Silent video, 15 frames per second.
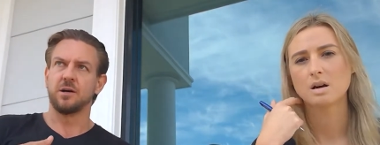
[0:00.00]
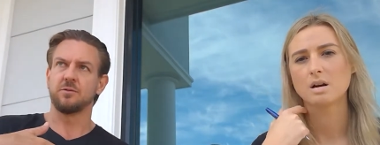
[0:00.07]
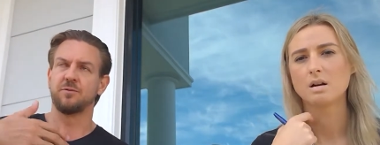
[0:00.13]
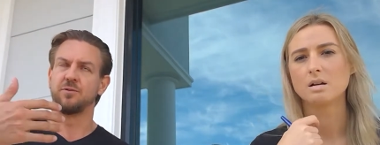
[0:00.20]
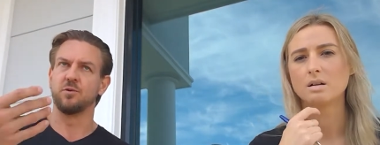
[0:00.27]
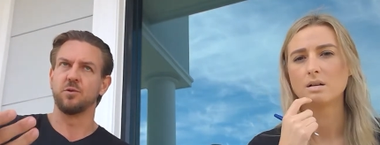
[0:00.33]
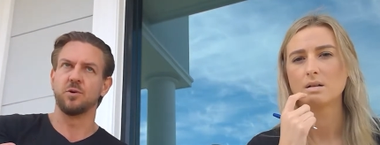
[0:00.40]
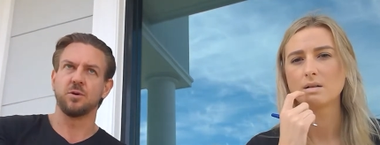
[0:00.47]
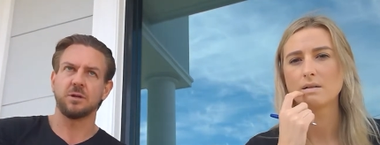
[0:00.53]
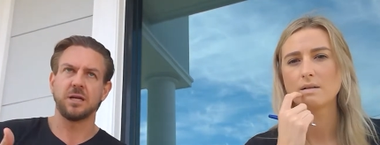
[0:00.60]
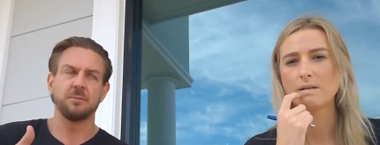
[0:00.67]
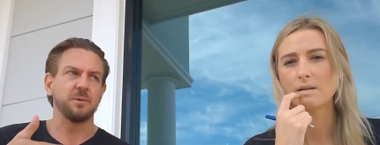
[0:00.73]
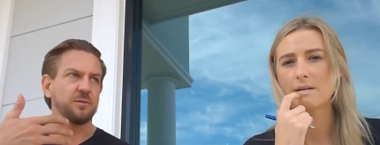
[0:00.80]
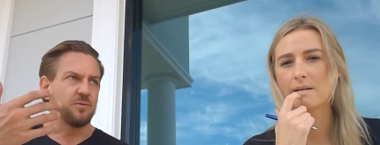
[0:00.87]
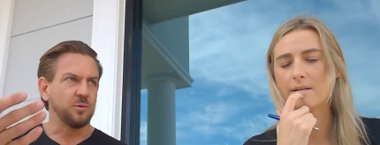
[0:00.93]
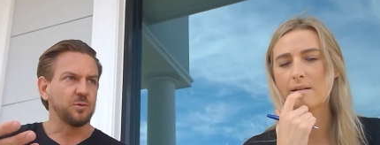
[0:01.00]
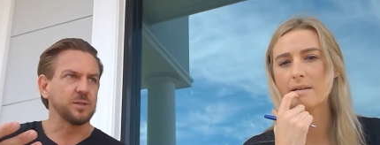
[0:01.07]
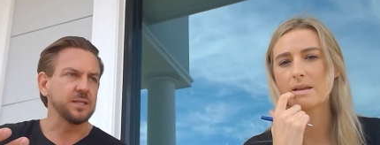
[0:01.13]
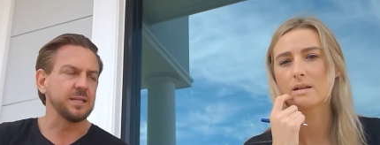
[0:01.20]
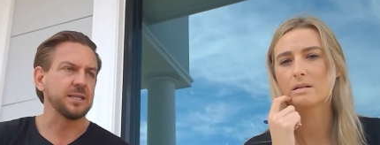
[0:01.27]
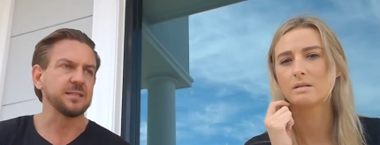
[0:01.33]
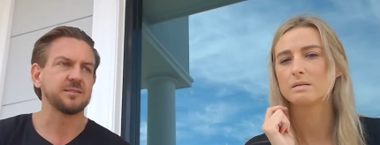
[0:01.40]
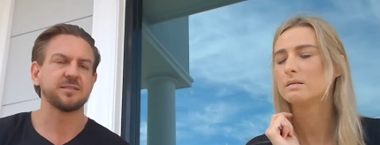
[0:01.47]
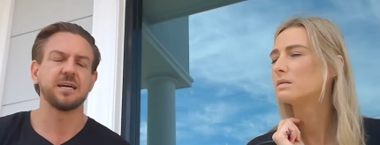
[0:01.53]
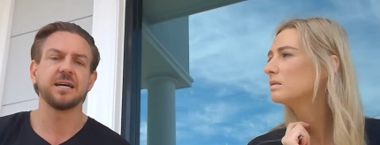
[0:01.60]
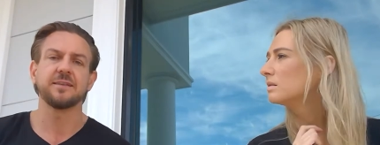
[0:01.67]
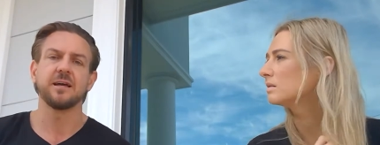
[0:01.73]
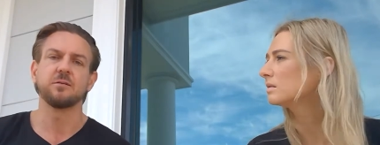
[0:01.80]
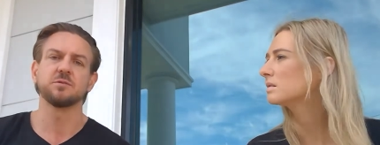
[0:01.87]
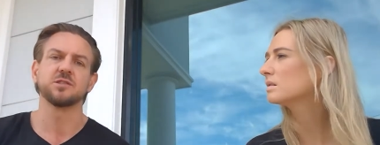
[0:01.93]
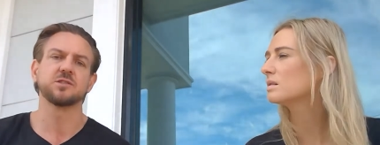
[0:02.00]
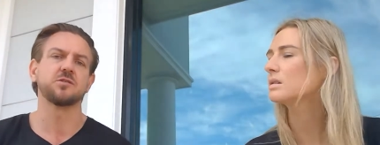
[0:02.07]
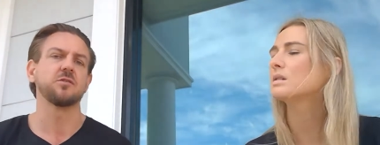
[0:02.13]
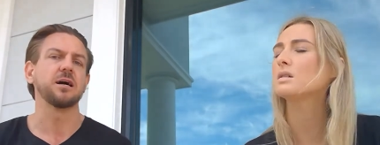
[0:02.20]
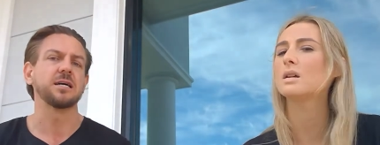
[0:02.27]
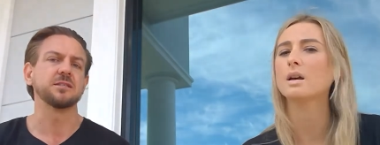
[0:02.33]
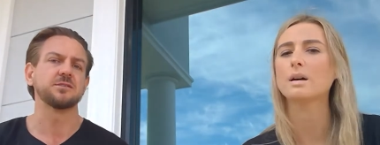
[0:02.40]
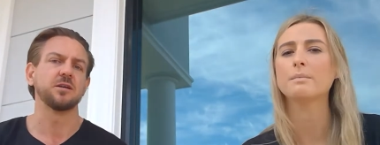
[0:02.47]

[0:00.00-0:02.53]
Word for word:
Speaker 1: for coming forward in, in saying that, which is great.